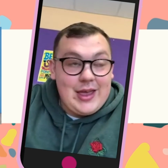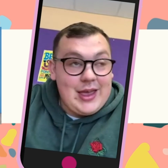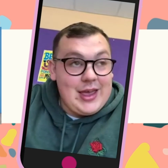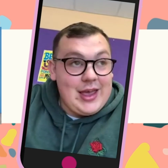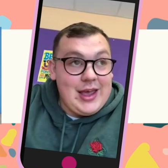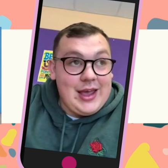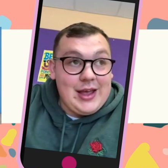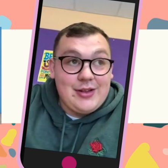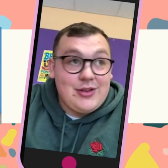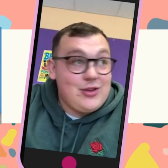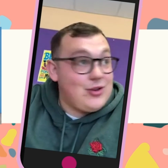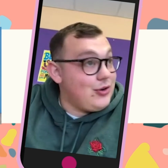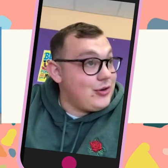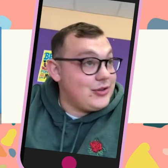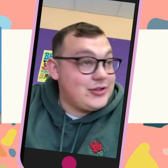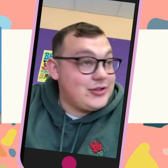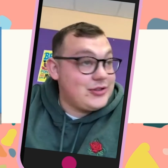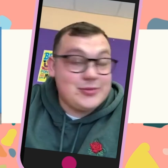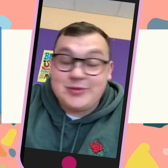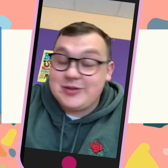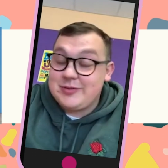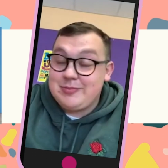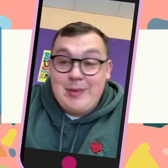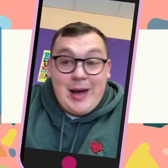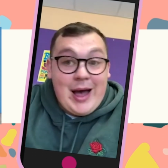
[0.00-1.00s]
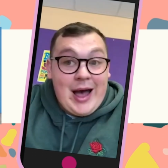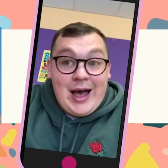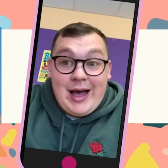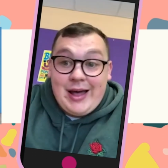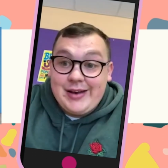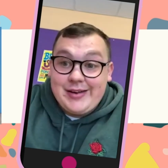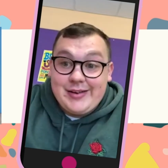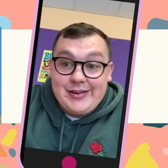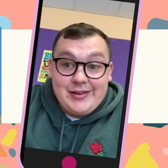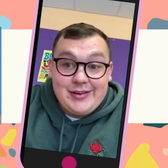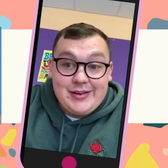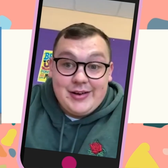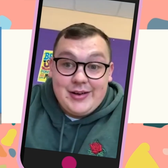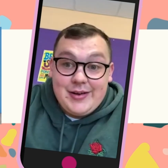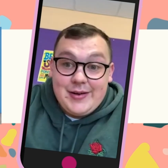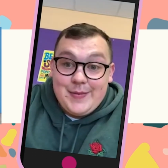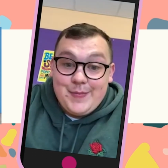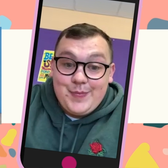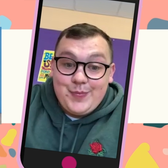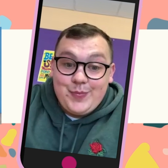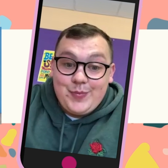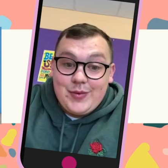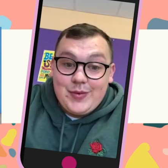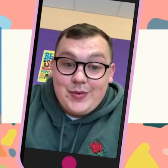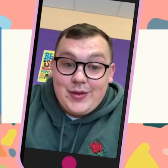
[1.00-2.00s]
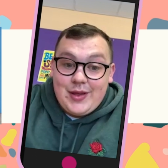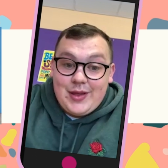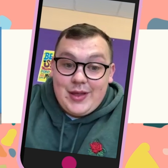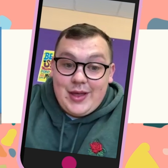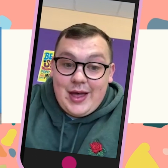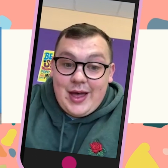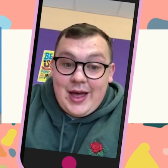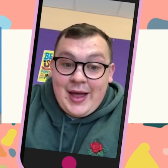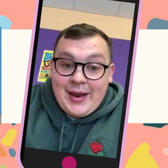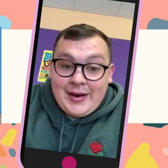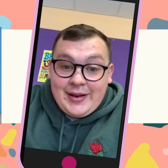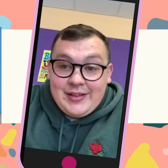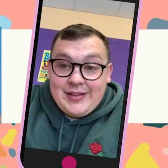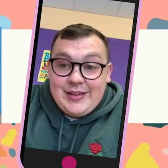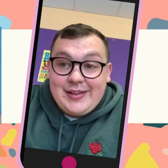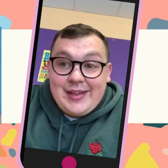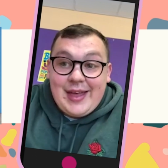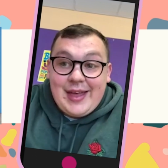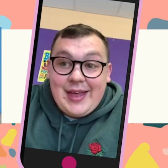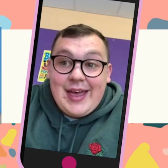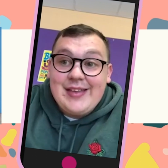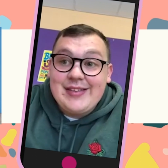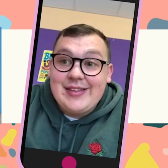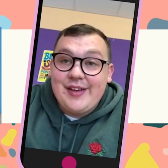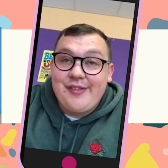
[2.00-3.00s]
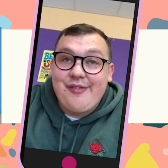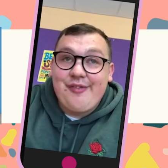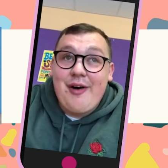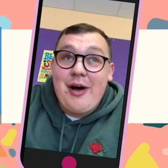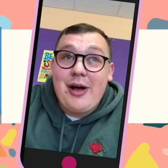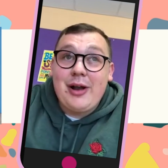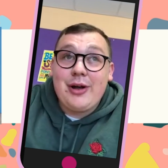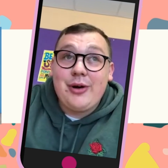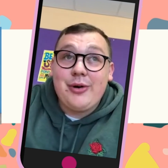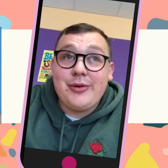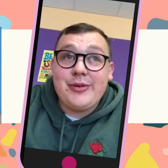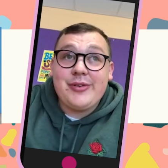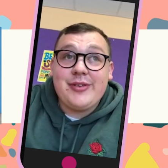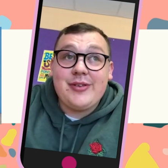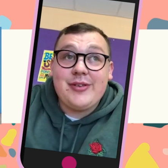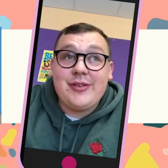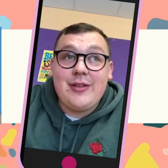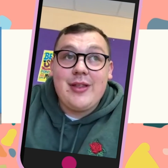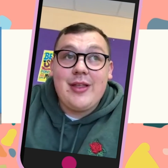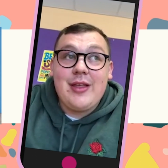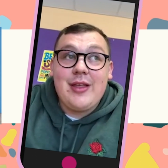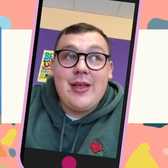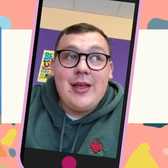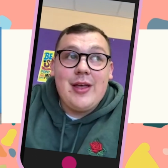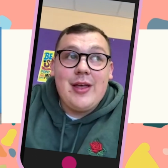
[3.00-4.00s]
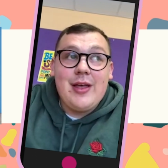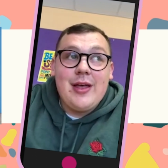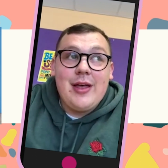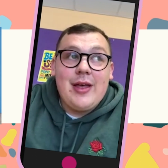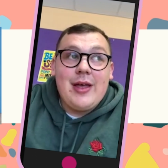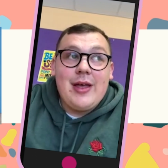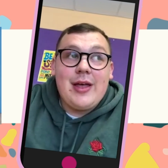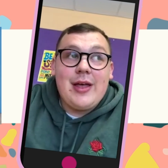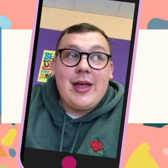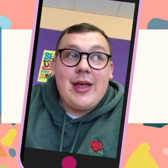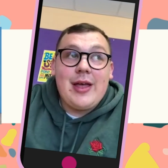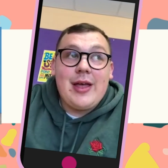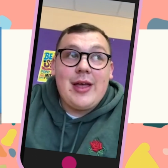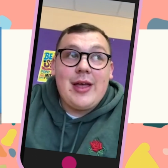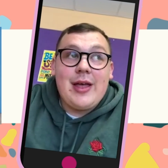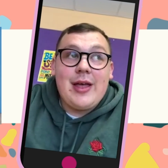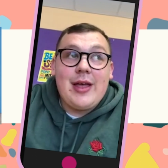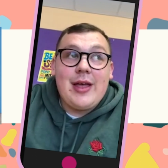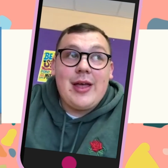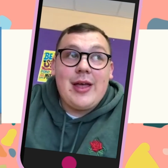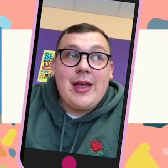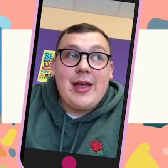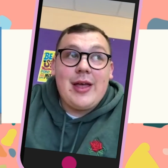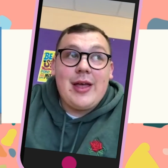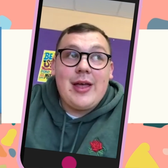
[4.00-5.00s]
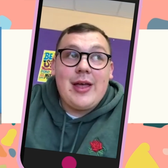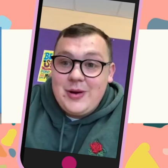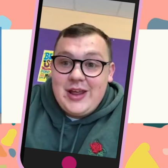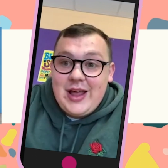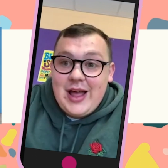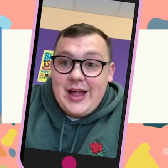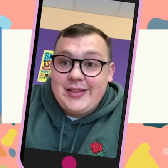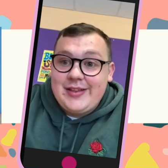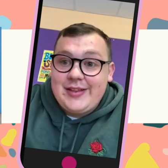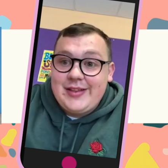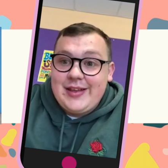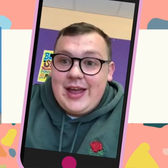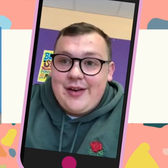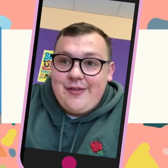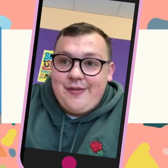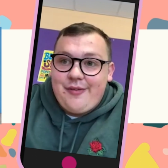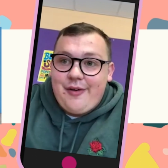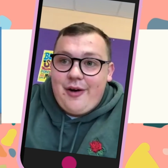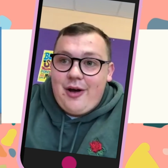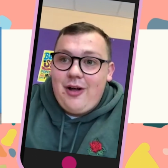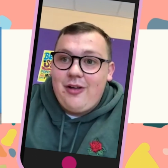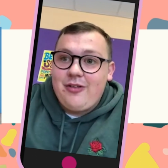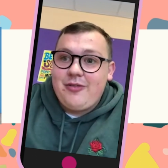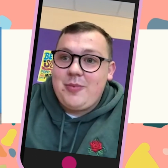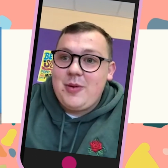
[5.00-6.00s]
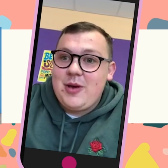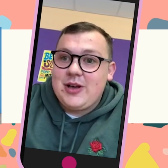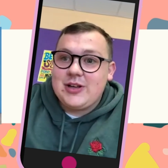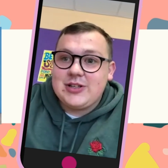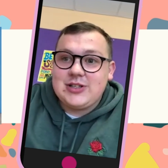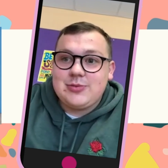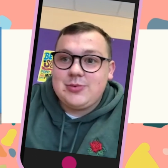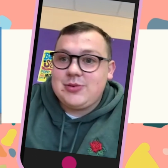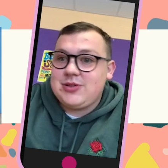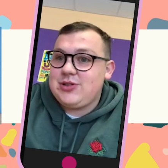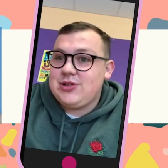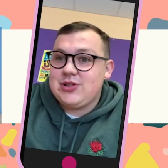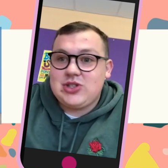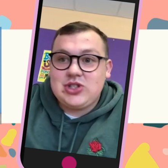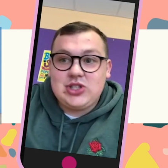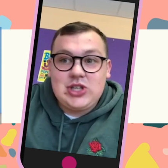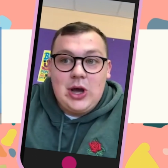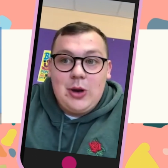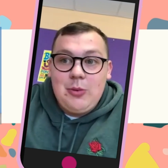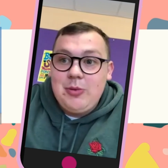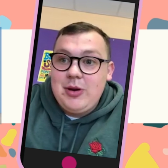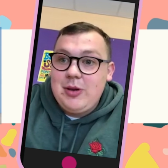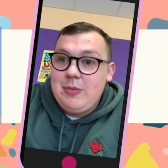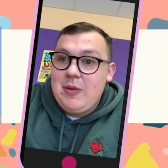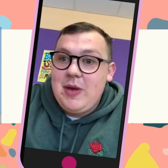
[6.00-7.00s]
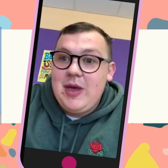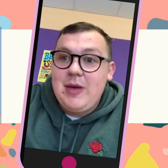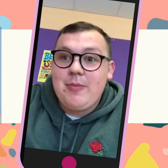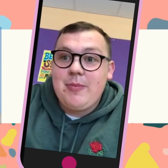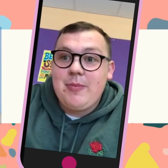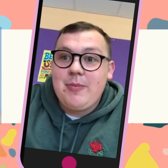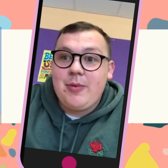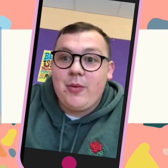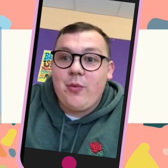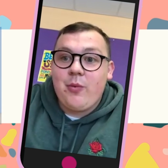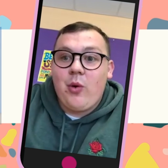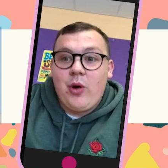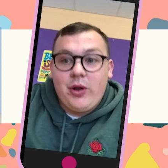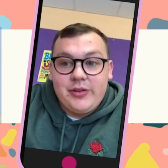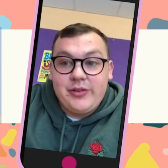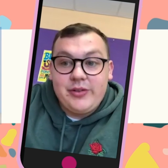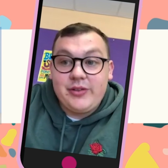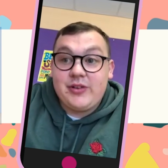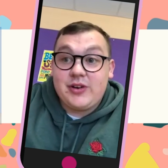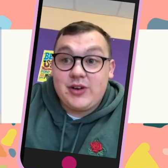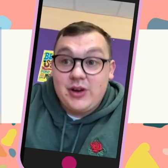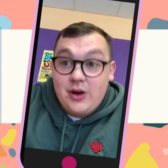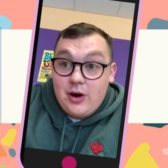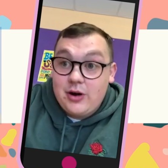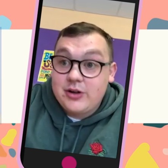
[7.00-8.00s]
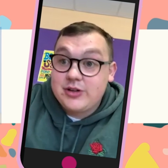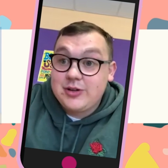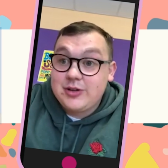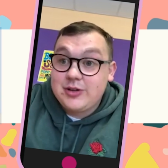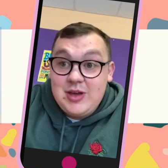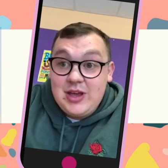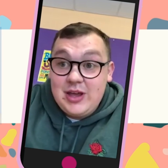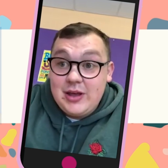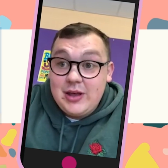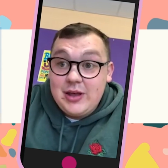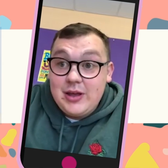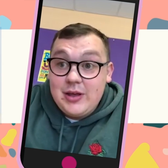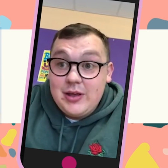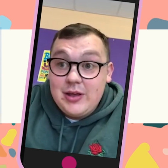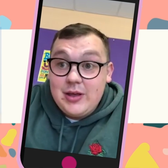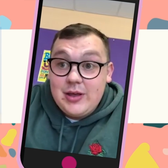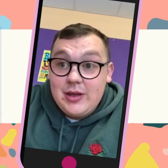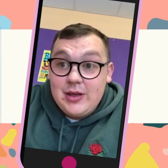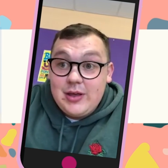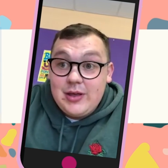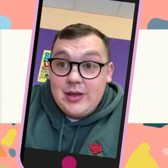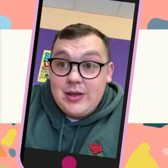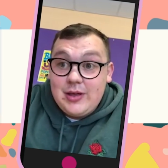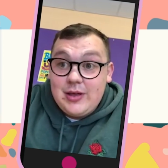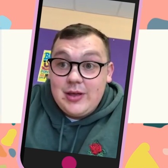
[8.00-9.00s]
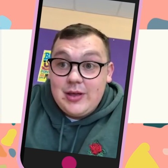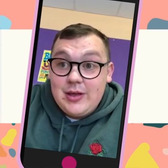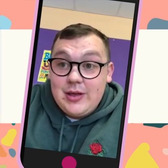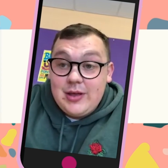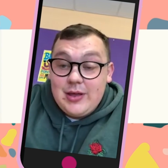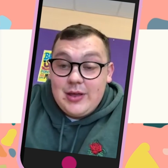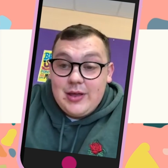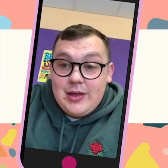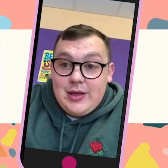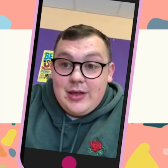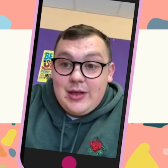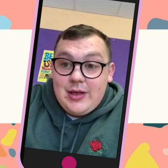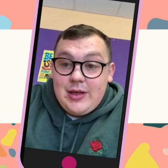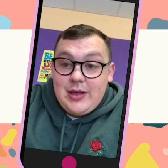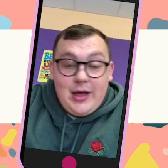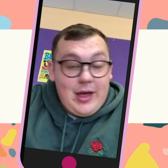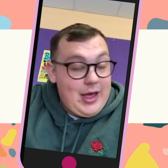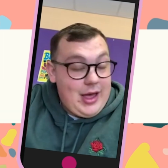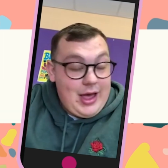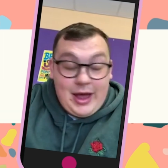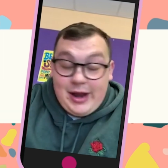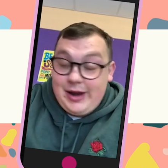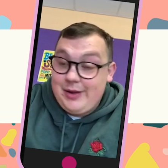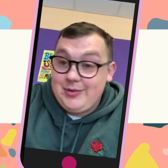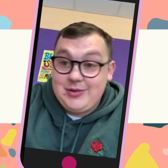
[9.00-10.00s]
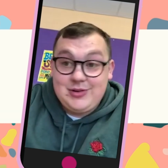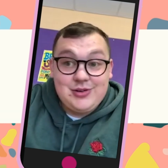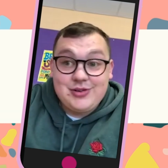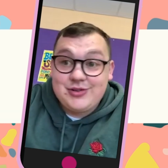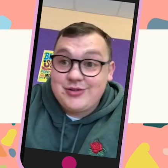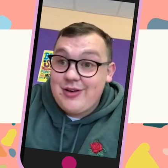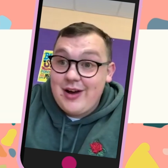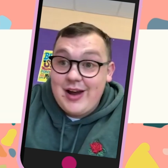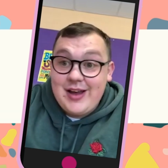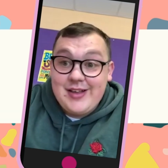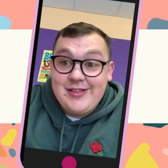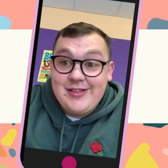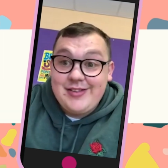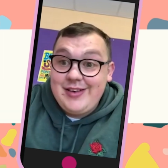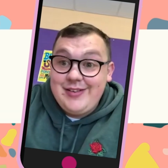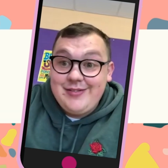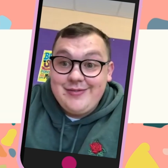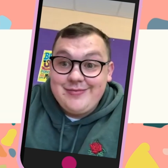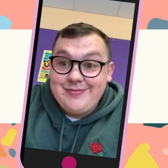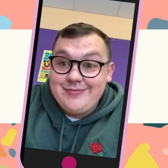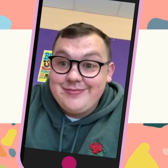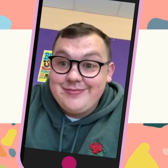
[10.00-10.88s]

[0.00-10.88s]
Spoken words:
It just was mad. And in the days that followed, a PR company had to get involved because there was just so many people wanting to talk to me. And it was just crazy.